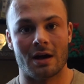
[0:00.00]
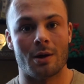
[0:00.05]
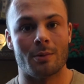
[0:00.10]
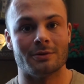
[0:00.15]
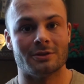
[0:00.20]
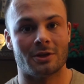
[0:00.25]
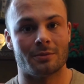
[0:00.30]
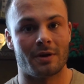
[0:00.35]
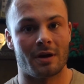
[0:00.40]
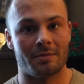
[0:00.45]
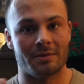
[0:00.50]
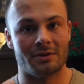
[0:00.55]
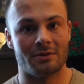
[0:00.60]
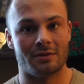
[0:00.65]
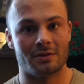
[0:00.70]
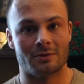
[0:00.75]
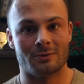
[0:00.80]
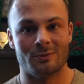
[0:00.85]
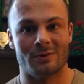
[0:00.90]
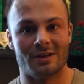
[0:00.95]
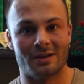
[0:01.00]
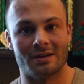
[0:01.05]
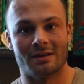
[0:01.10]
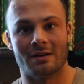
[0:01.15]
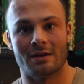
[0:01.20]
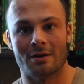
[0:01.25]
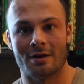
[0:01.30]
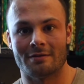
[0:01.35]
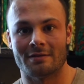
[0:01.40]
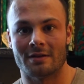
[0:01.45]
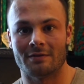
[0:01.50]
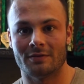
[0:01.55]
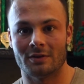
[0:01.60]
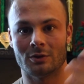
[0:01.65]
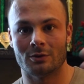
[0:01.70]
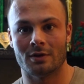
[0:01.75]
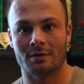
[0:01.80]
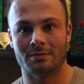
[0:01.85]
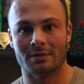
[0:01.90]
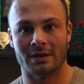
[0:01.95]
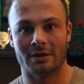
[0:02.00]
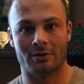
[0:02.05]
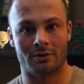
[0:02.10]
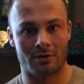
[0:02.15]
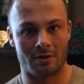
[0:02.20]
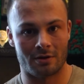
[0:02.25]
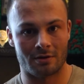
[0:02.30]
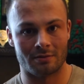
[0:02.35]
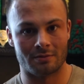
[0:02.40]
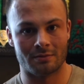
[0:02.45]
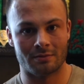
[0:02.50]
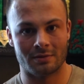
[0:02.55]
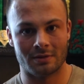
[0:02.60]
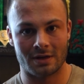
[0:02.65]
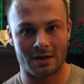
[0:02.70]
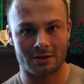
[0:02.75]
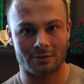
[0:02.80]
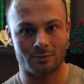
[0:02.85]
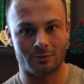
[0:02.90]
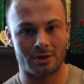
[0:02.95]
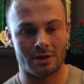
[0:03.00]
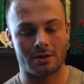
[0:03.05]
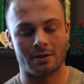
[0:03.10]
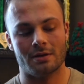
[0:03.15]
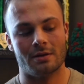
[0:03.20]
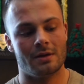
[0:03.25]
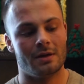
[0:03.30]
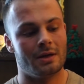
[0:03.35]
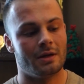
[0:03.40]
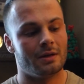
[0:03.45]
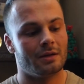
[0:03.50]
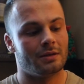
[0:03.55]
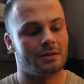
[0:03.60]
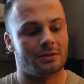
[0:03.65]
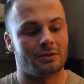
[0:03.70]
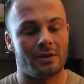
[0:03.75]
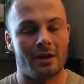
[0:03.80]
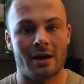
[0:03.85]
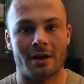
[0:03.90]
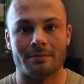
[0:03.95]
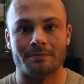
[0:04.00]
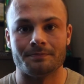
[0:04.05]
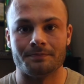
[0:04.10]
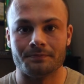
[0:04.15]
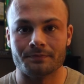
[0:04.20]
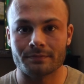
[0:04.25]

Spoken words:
which I'll probably do this weekend, and I'll have that video up later on next week. So yeah,